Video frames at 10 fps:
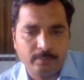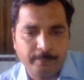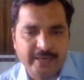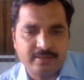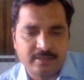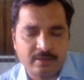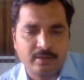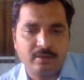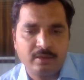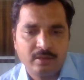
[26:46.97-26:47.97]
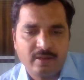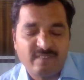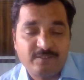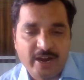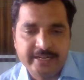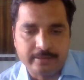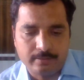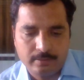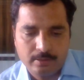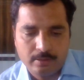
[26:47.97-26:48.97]
pay certain
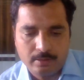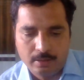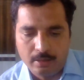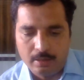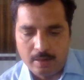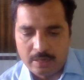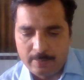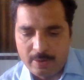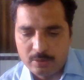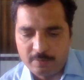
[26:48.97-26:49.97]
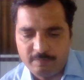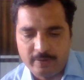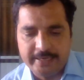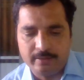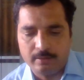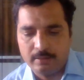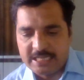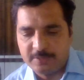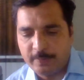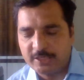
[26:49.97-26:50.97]
fine or amount of fine
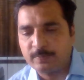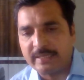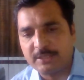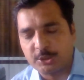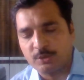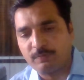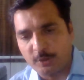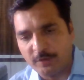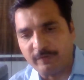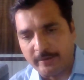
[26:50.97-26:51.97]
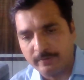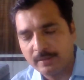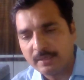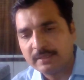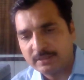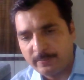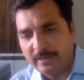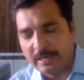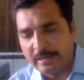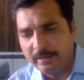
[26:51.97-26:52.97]
as fixed by the section 45.
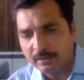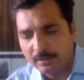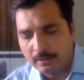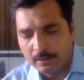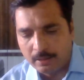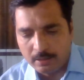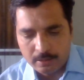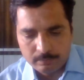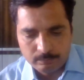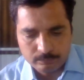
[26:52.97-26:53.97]
Similarly, uh,